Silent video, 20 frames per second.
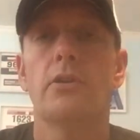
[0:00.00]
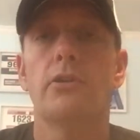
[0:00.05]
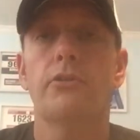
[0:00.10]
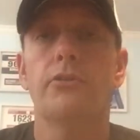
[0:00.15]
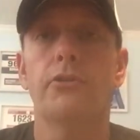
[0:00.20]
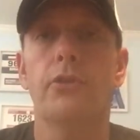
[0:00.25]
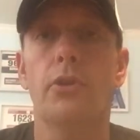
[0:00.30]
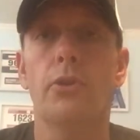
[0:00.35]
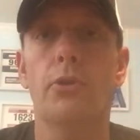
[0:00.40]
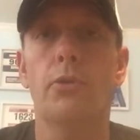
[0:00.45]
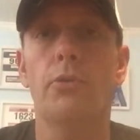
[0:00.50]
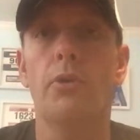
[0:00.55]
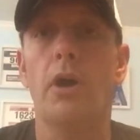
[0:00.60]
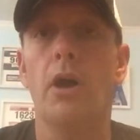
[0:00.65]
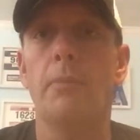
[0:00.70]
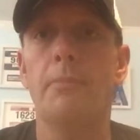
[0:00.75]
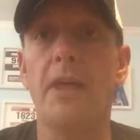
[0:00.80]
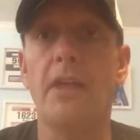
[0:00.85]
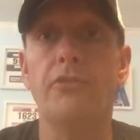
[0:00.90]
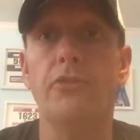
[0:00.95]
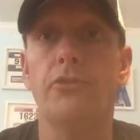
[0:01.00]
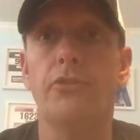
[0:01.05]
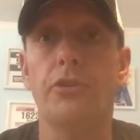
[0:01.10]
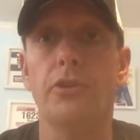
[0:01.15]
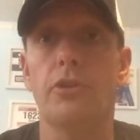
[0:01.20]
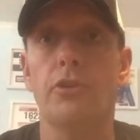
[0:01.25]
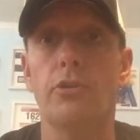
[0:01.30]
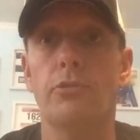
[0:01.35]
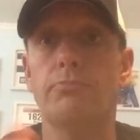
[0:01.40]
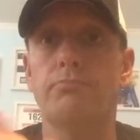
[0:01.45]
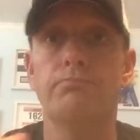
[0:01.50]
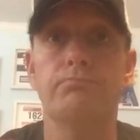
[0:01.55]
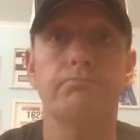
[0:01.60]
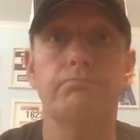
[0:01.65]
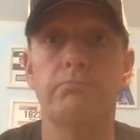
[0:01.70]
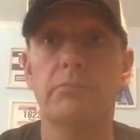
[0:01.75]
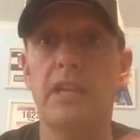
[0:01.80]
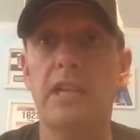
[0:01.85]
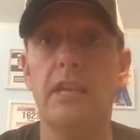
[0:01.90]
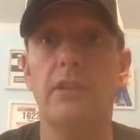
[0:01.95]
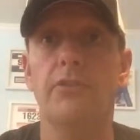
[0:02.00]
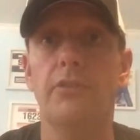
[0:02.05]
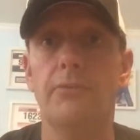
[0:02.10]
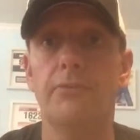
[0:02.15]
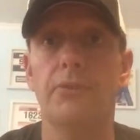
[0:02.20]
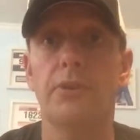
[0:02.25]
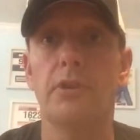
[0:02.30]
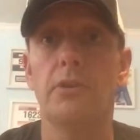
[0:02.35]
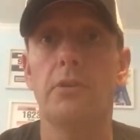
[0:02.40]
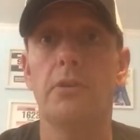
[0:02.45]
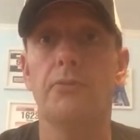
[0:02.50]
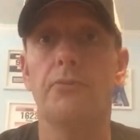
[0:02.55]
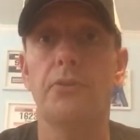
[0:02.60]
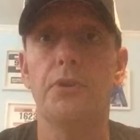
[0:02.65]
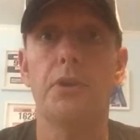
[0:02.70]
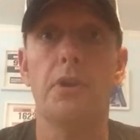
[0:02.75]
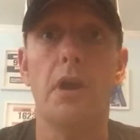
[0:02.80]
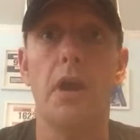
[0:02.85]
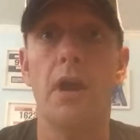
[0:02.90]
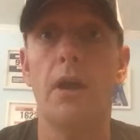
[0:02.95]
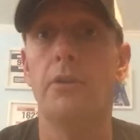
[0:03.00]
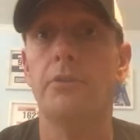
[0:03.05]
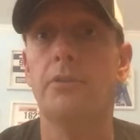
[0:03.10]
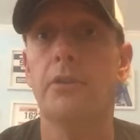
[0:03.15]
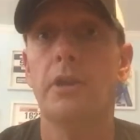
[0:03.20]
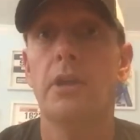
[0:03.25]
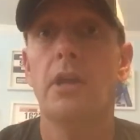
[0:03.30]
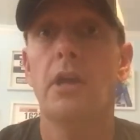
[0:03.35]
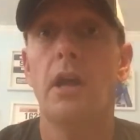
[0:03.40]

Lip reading: So that's just a good, easy figure to figure out.